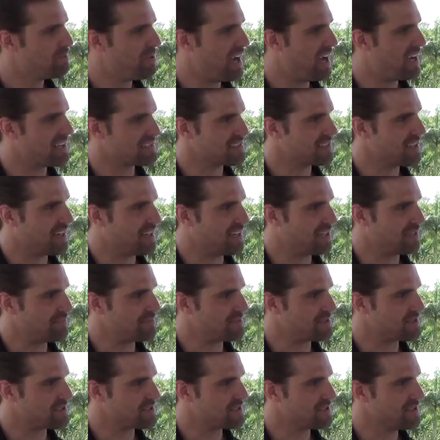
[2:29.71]

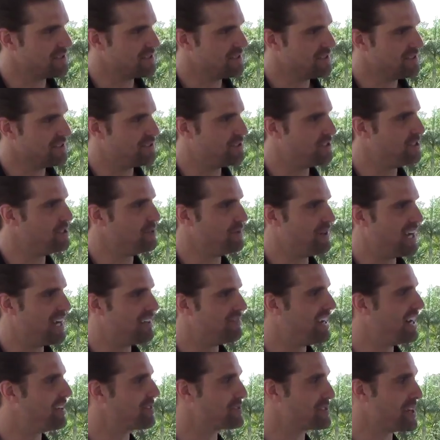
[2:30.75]
pastimes do you have
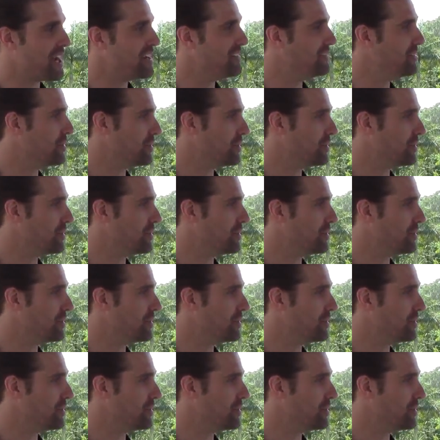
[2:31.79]
outside of